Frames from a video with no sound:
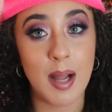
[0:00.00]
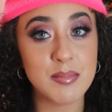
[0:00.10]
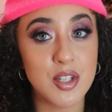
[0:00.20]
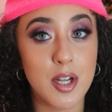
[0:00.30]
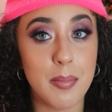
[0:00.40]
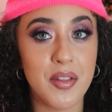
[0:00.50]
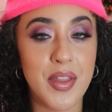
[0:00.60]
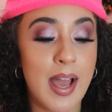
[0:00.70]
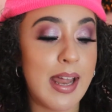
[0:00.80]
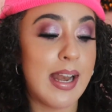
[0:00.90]
I'm shook about
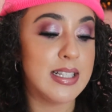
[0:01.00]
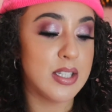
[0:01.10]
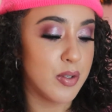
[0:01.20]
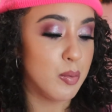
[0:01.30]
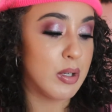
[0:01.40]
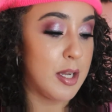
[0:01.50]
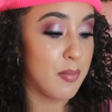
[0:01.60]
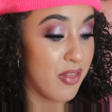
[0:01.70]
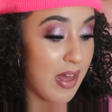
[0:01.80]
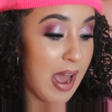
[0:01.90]
that, and I definitely will
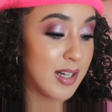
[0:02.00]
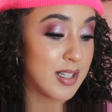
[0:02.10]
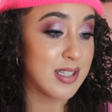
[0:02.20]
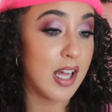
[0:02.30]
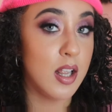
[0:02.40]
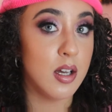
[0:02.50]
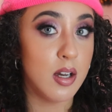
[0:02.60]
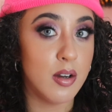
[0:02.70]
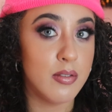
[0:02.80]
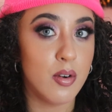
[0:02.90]
keep that because I
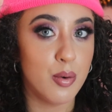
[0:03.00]
love